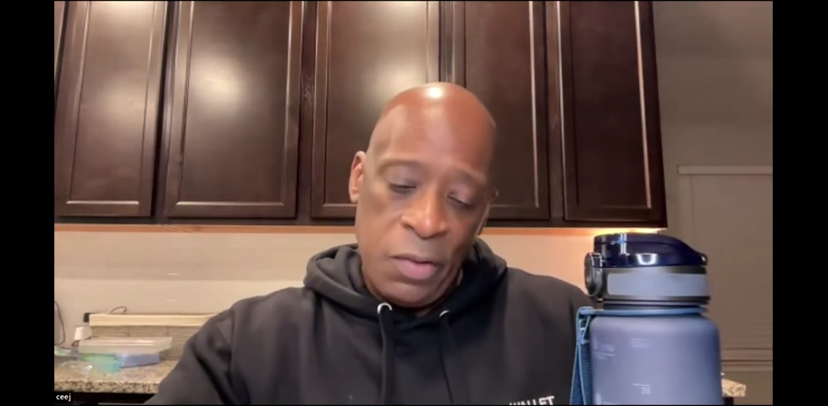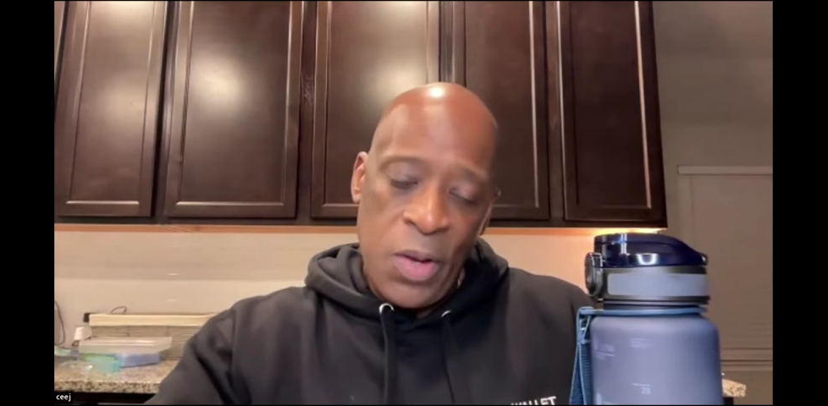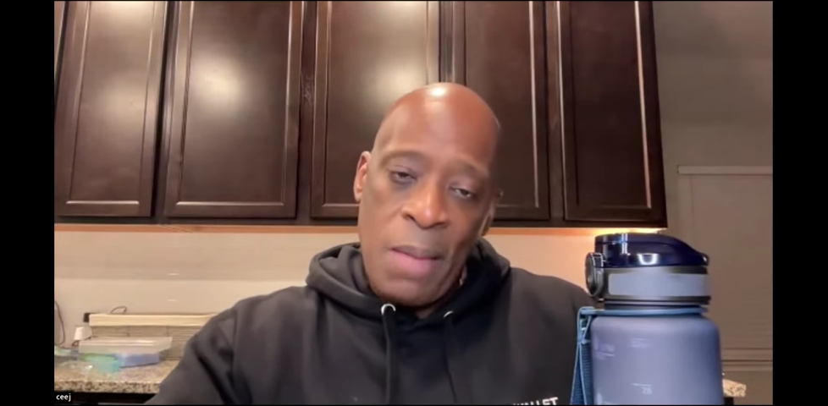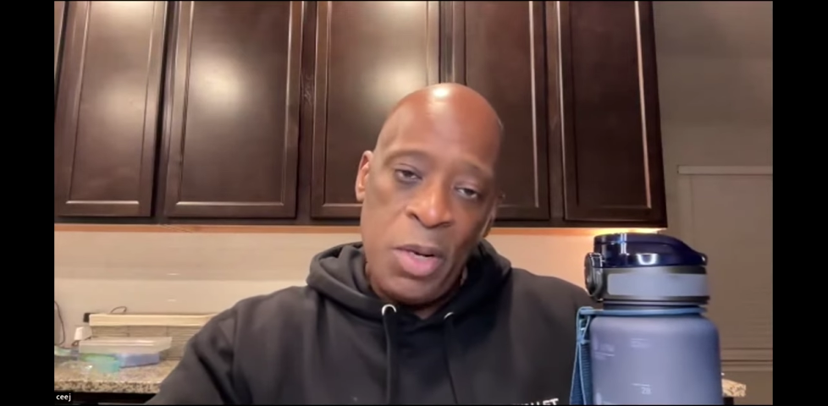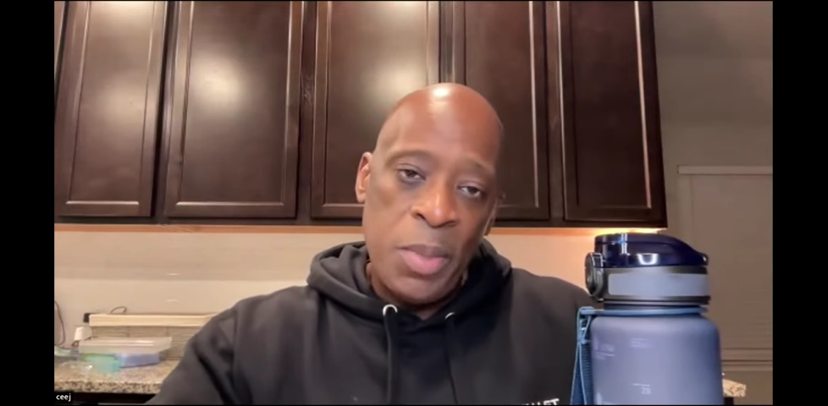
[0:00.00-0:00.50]

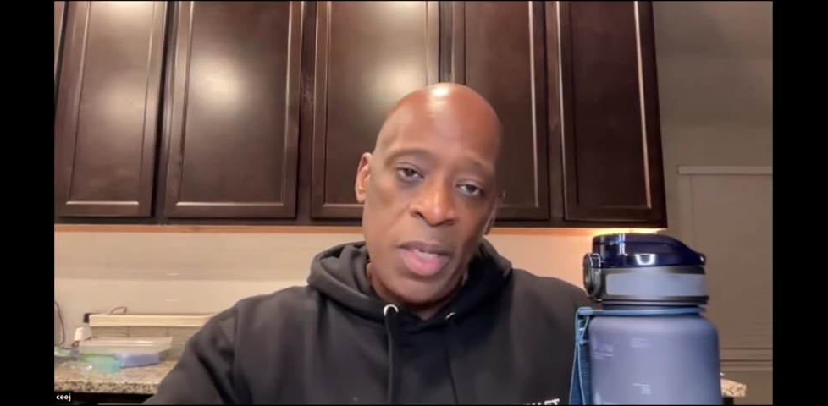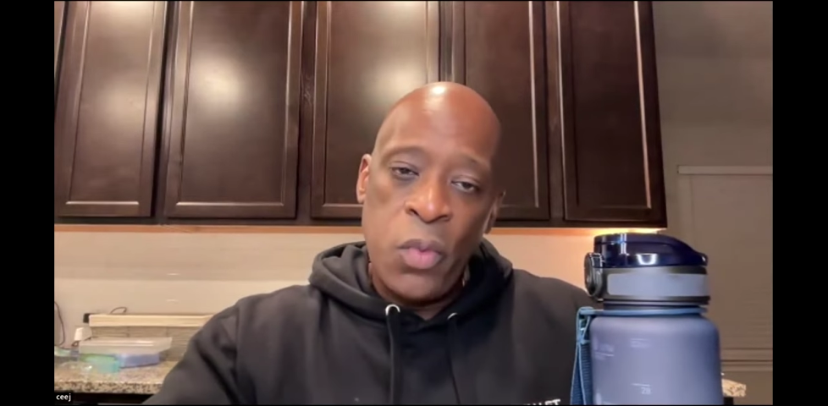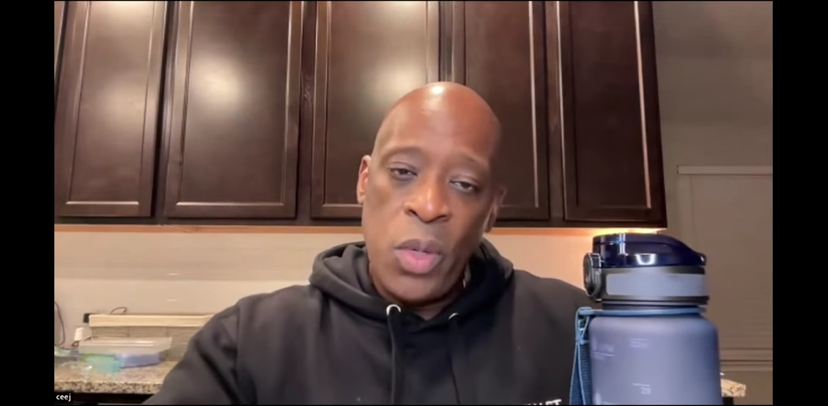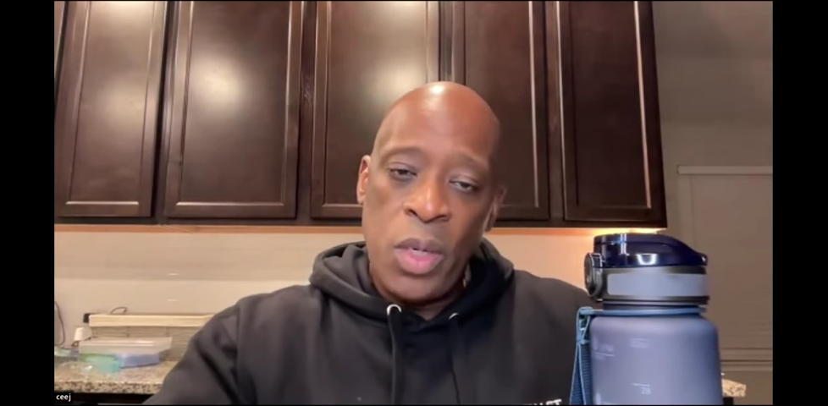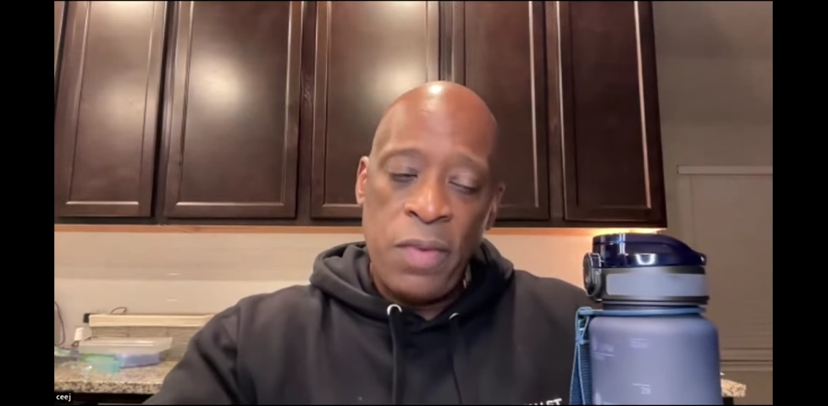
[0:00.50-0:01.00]
And if you happen to be
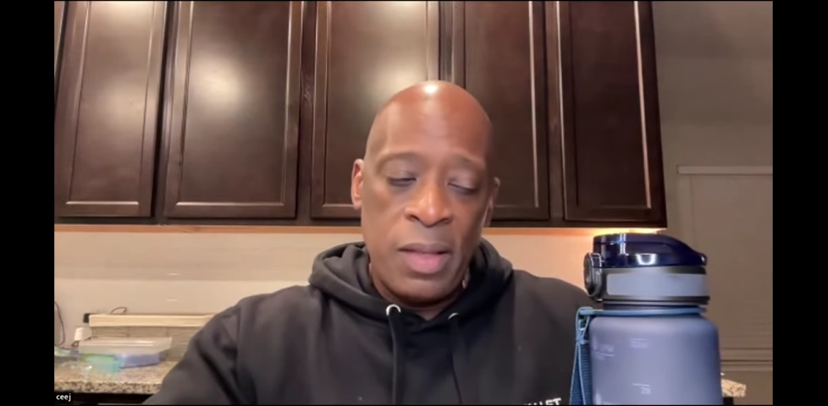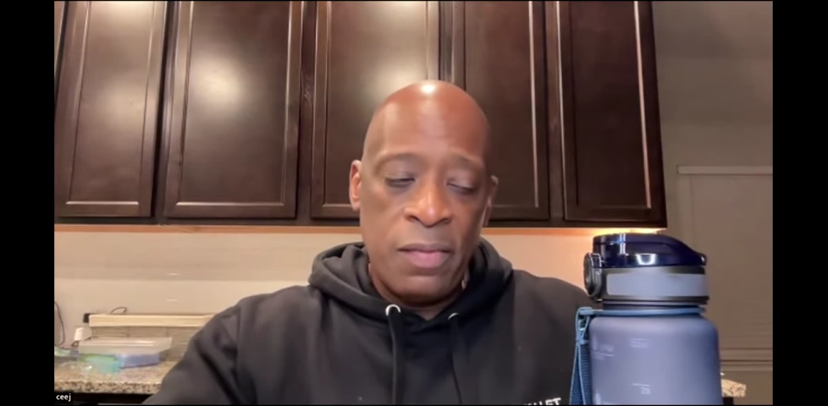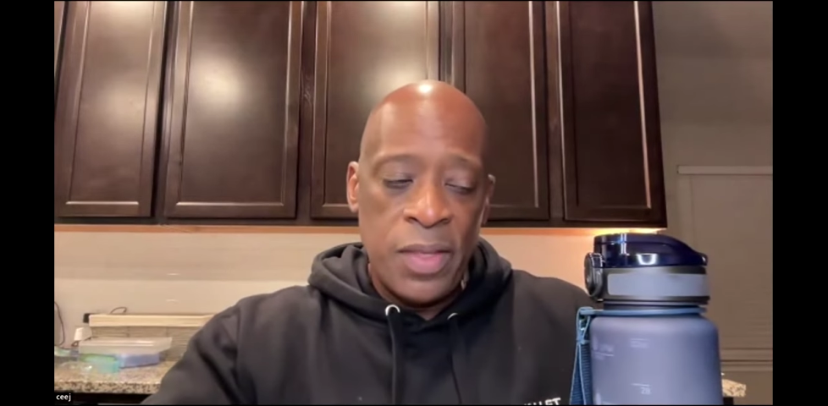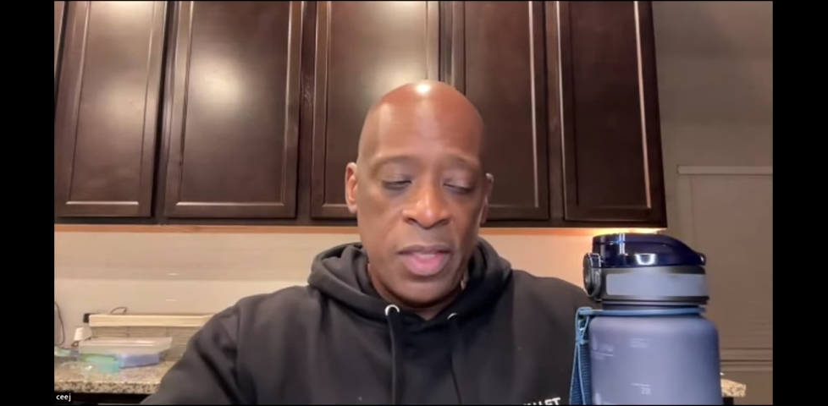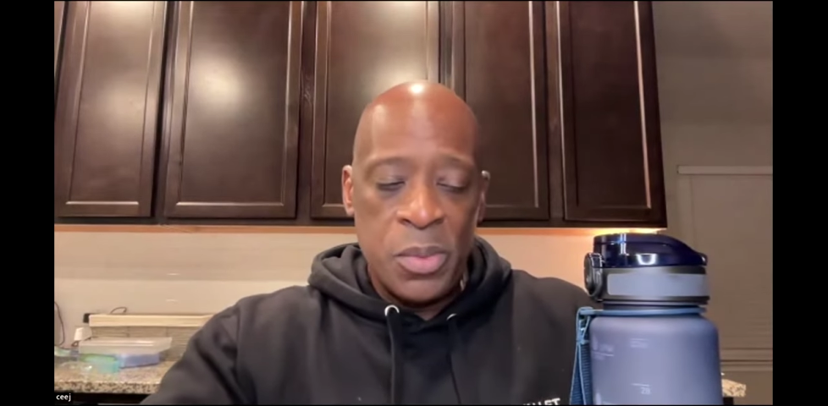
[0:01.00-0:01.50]
in the
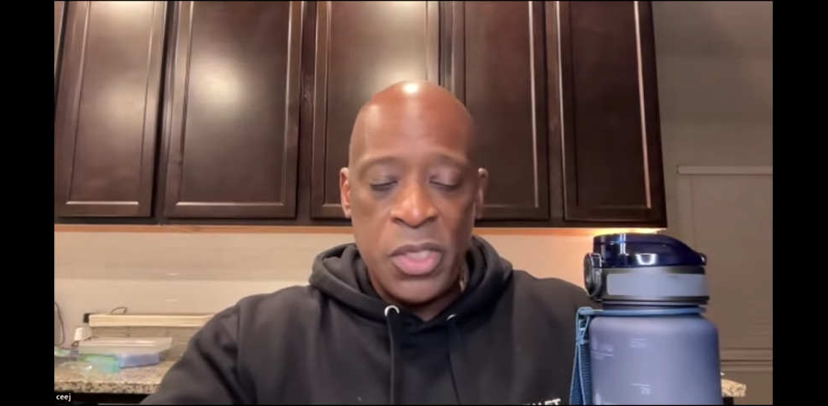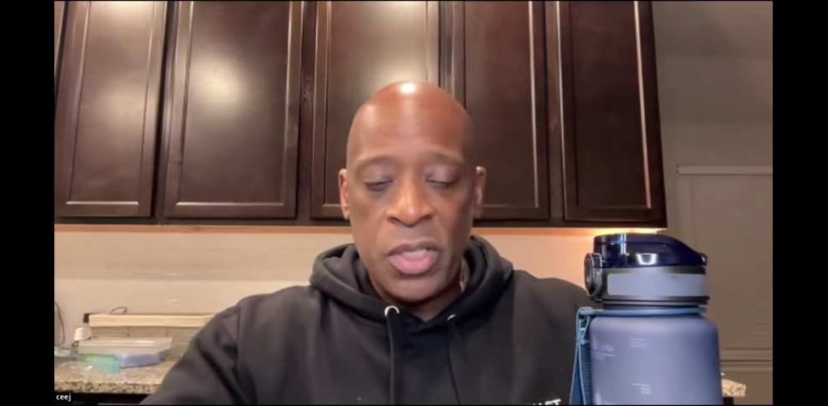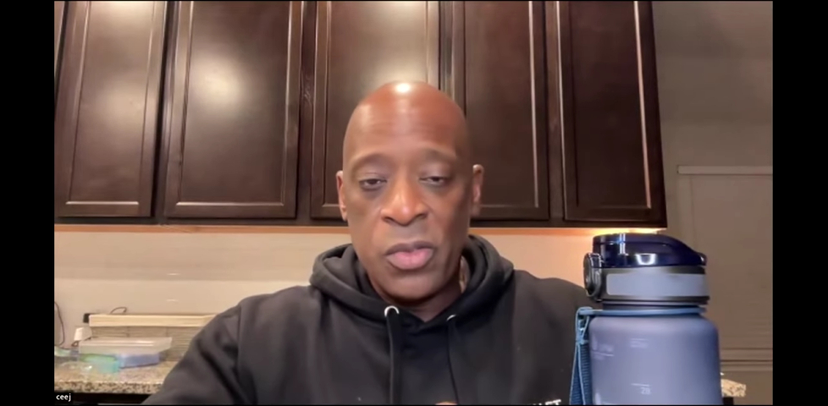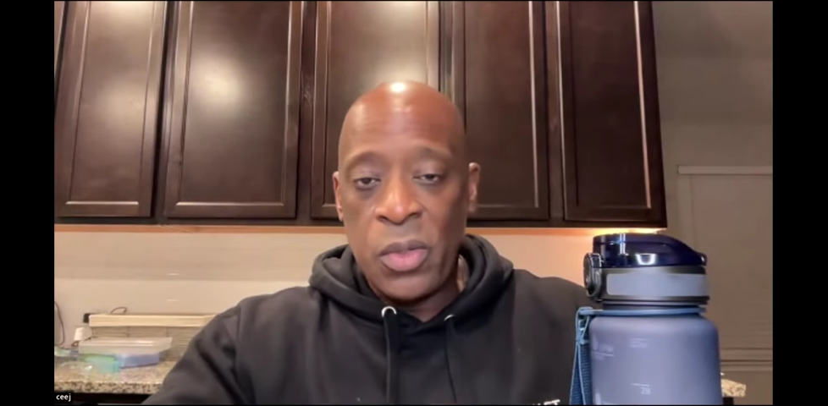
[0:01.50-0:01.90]
45 to 50%